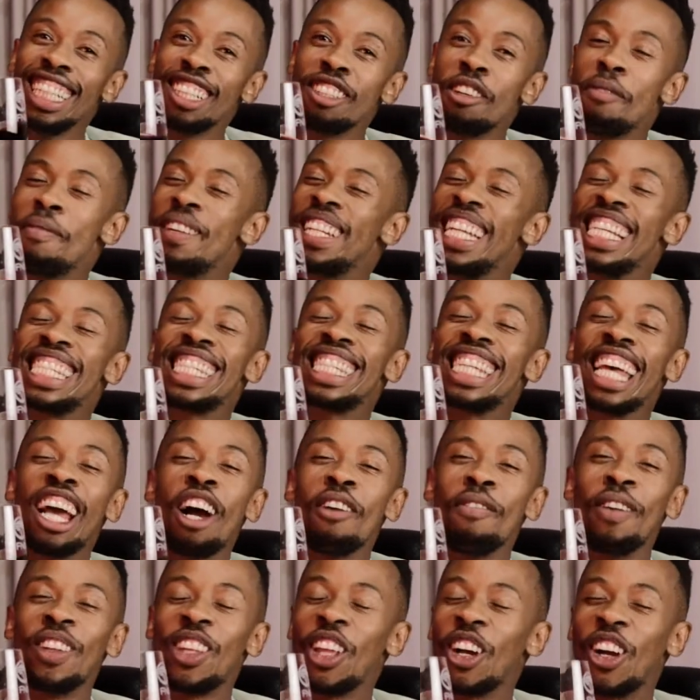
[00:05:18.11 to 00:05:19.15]
reminiscing
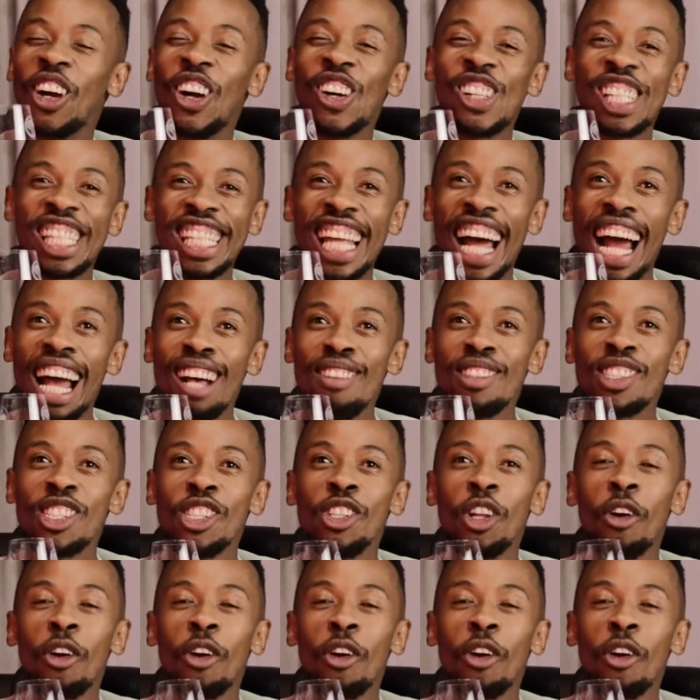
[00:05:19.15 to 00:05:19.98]
about the good times.